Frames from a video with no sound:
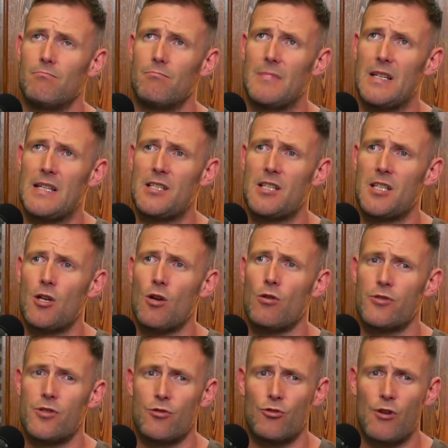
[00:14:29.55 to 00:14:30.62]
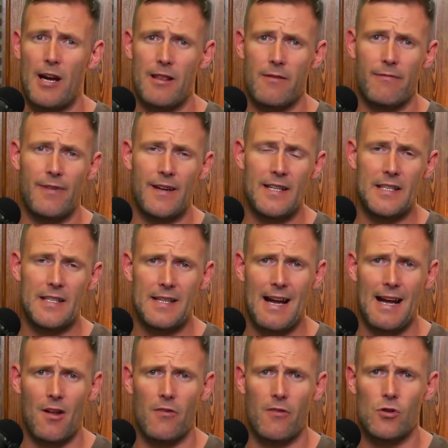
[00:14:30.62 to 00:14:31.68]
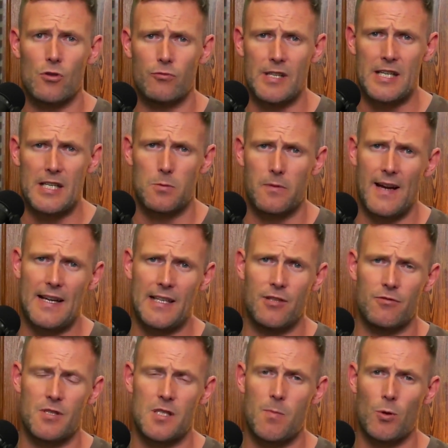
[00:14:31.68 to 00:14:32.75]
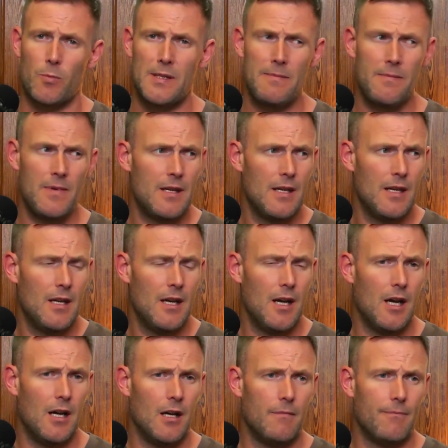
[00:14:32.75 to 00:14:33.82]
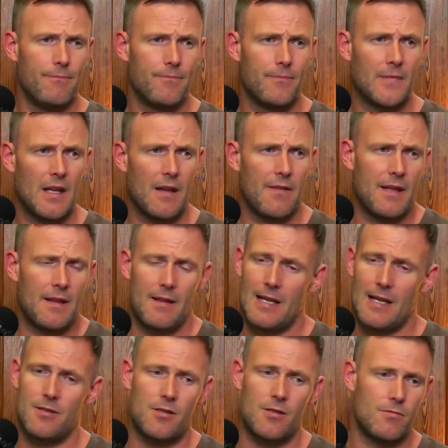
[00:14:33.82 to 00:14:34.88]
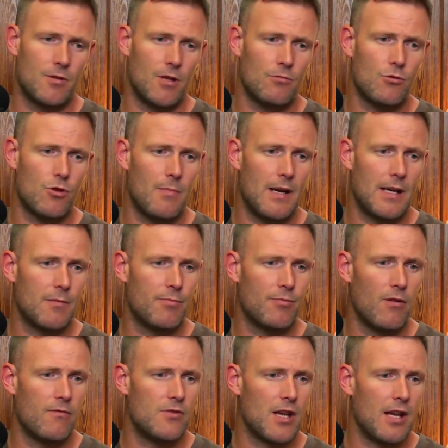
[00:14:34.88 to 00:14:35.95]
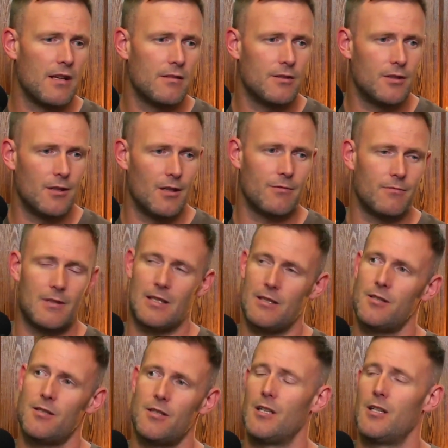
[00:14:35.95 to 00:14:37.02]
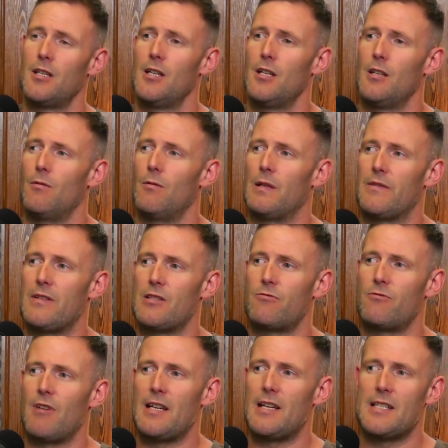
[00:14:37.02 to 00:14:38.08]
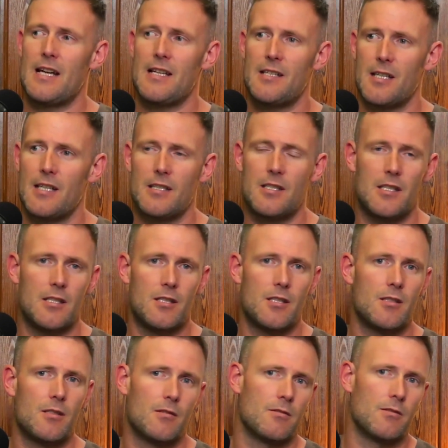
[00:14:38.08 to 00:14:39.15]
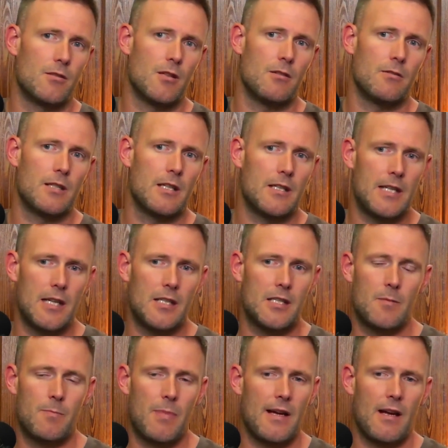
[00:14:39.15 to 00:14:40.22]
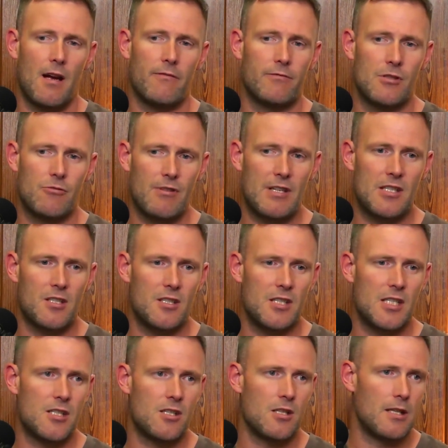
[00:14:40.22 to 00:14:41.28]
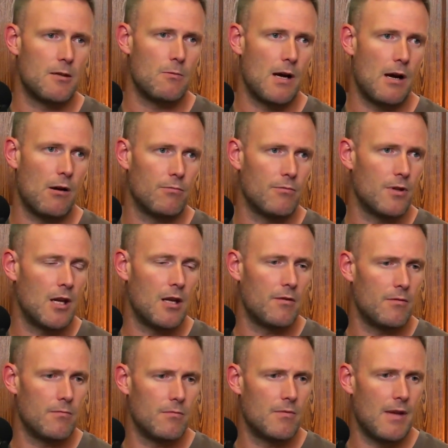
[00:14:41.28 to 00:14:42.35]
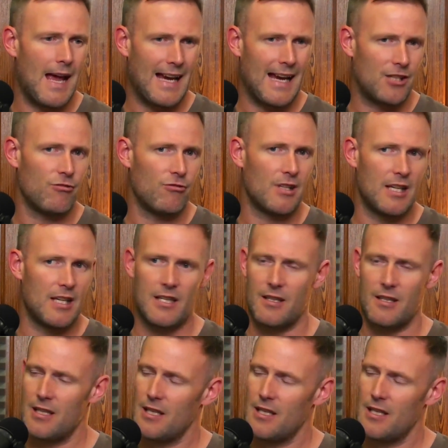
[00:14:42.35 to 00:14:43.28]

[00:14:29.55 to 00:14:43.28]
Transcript: is to concentrate them feeding down over your rigs with accurate spodding. I think that's, Tom Maker proves that. That's one of his greatest assets is, he gets his bait over his rigs consistently well and accurately, and